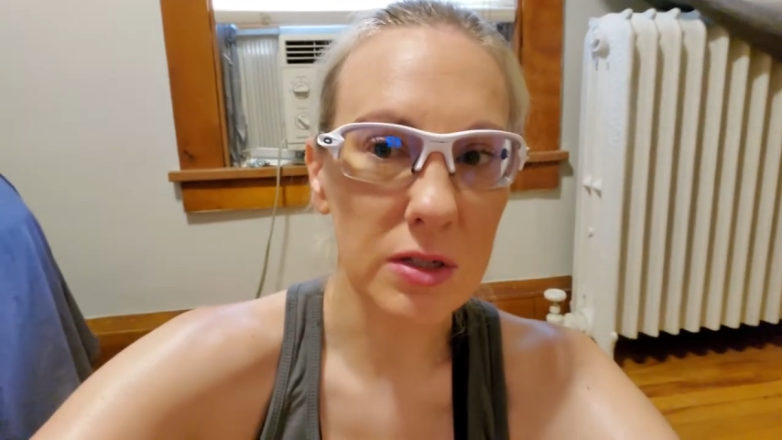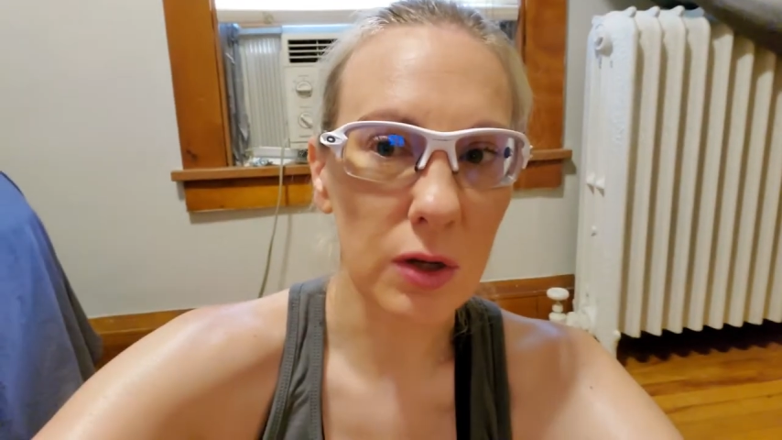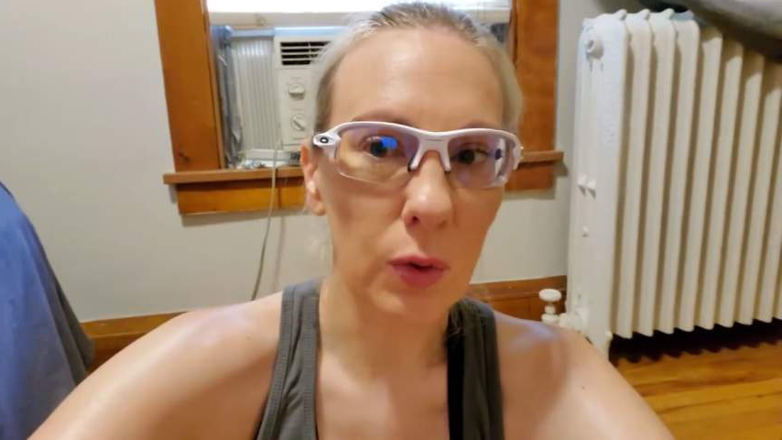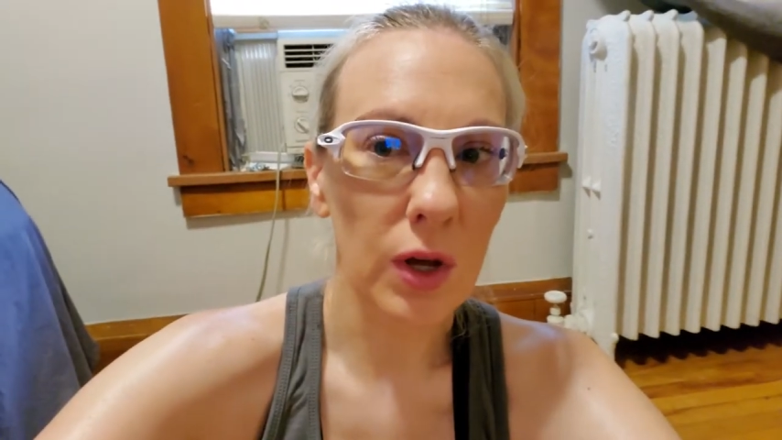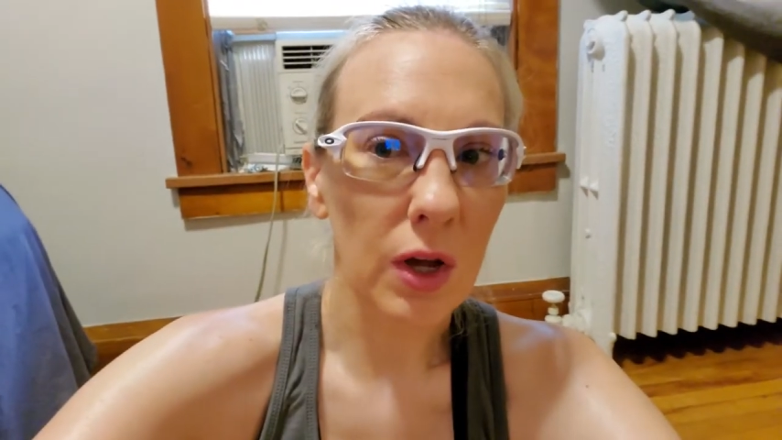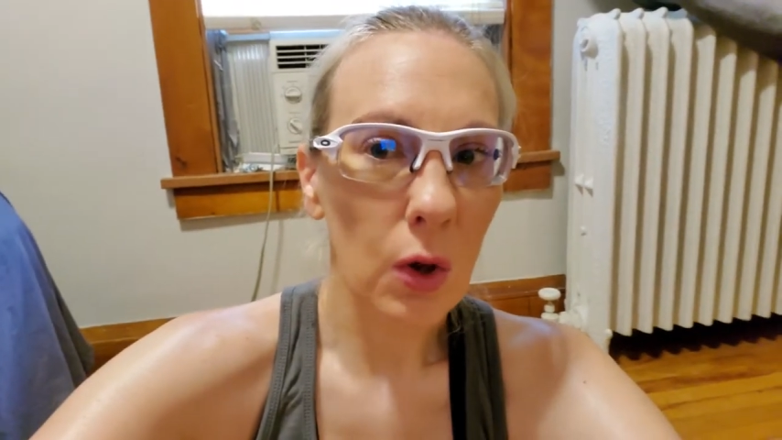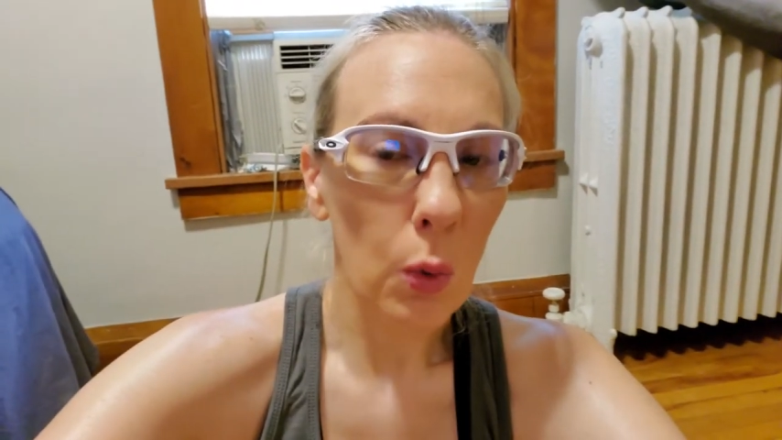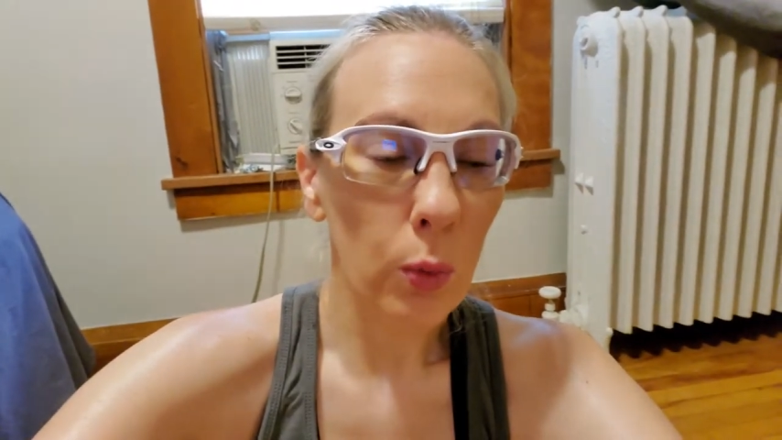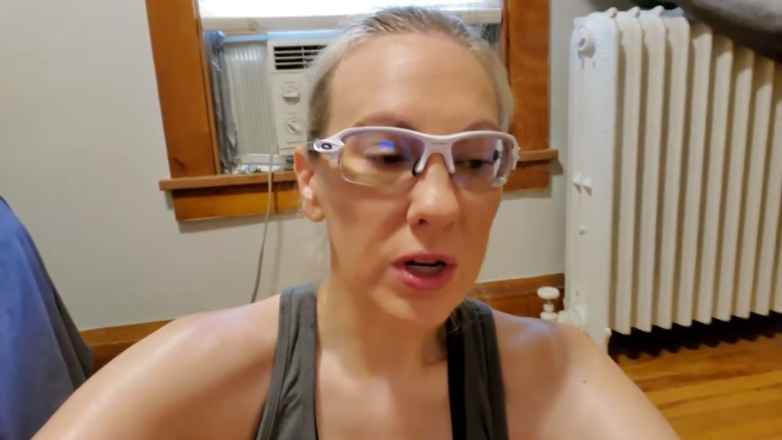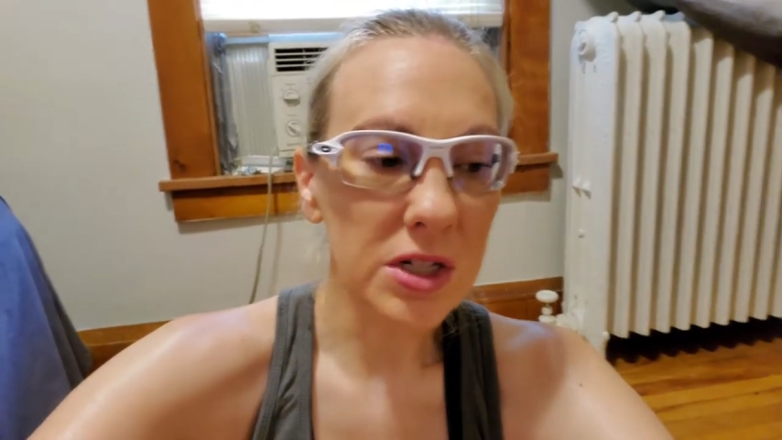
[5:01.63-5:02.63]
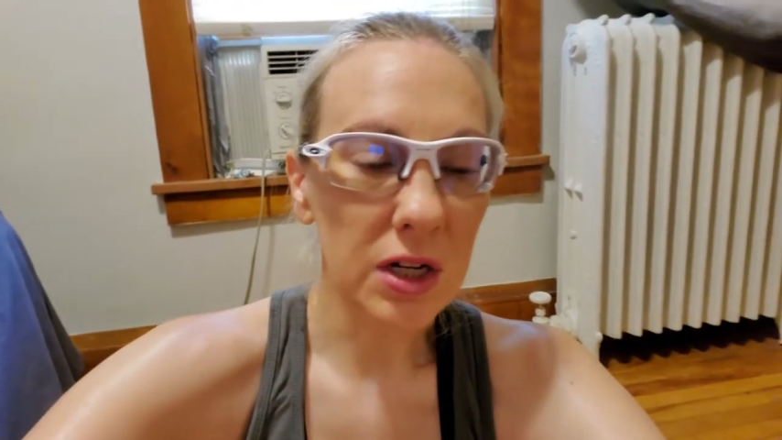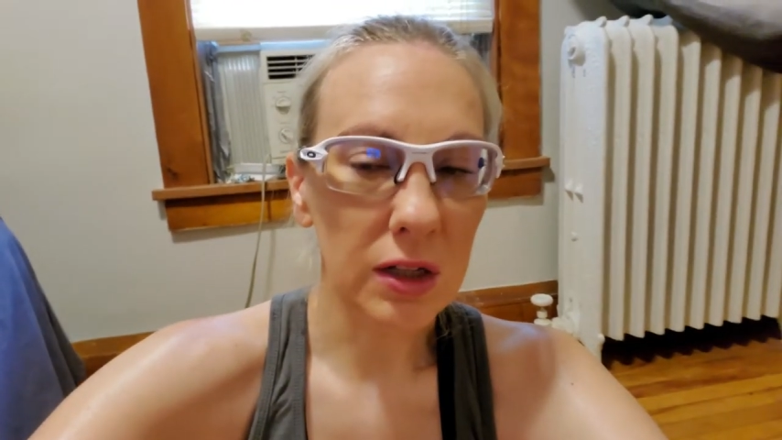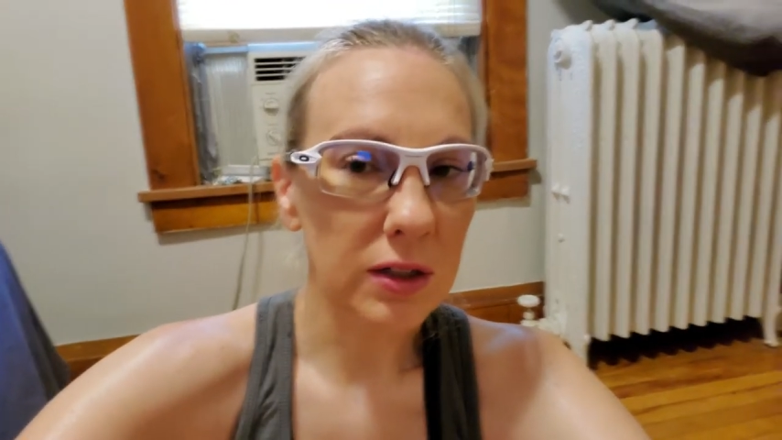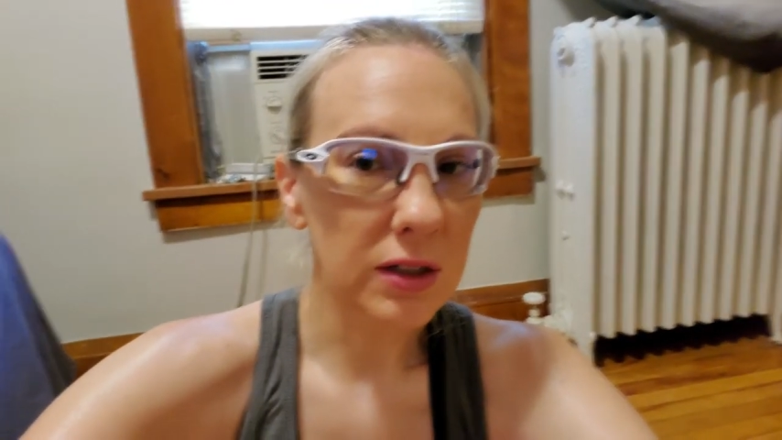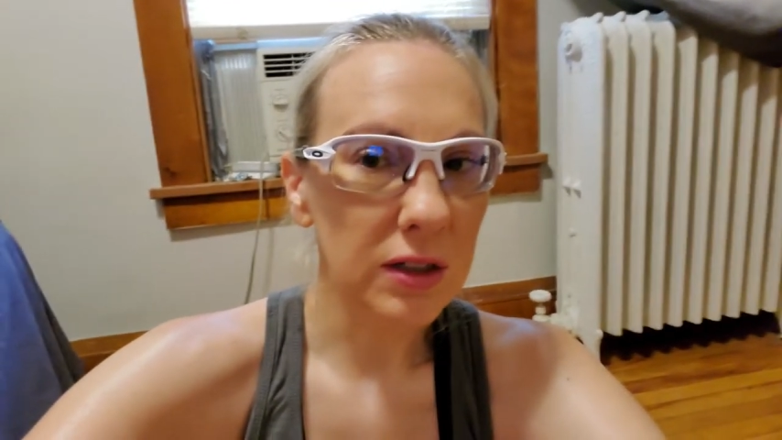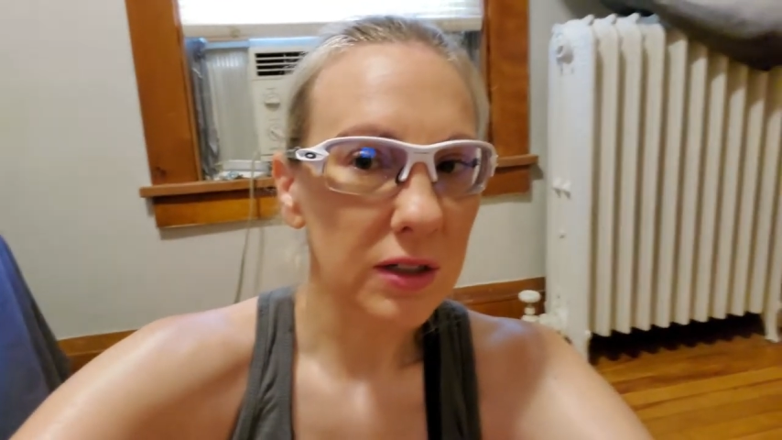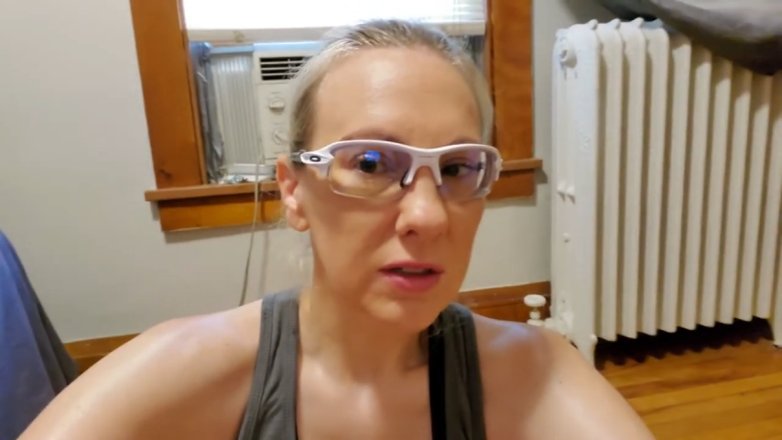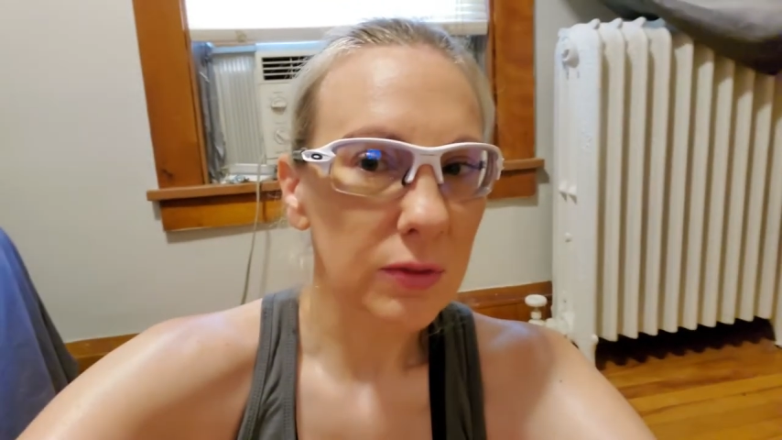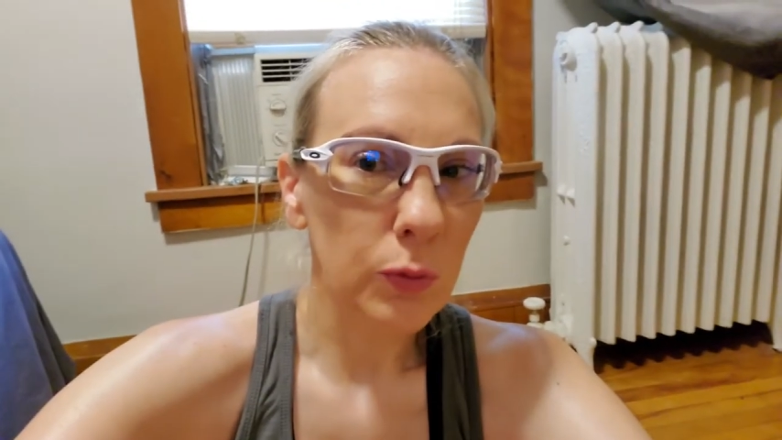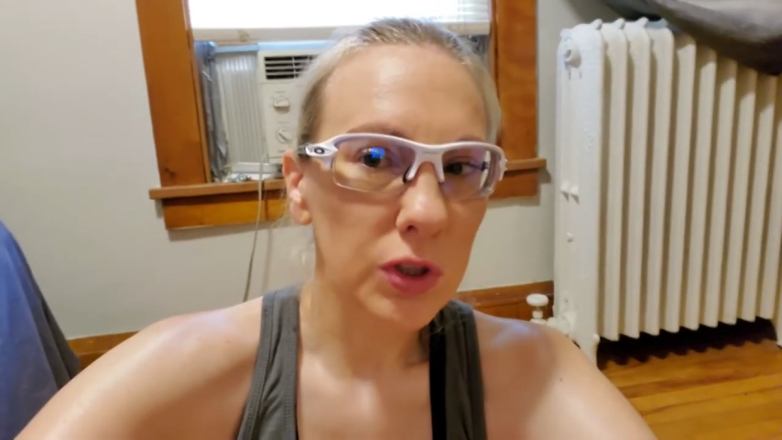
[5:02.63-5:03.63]
So which color
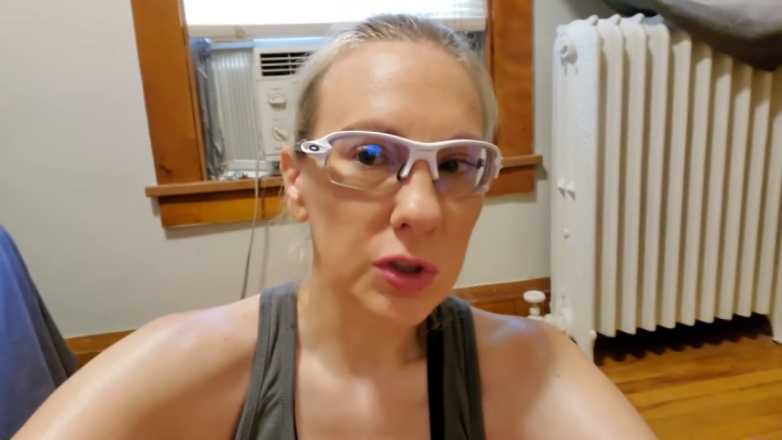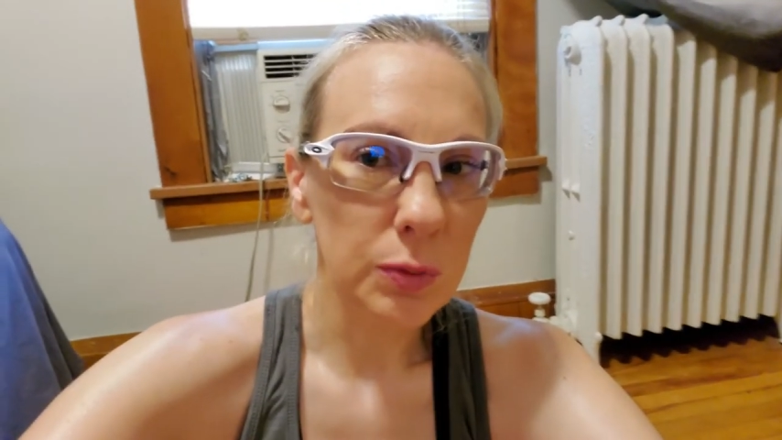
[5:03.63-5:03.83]
would you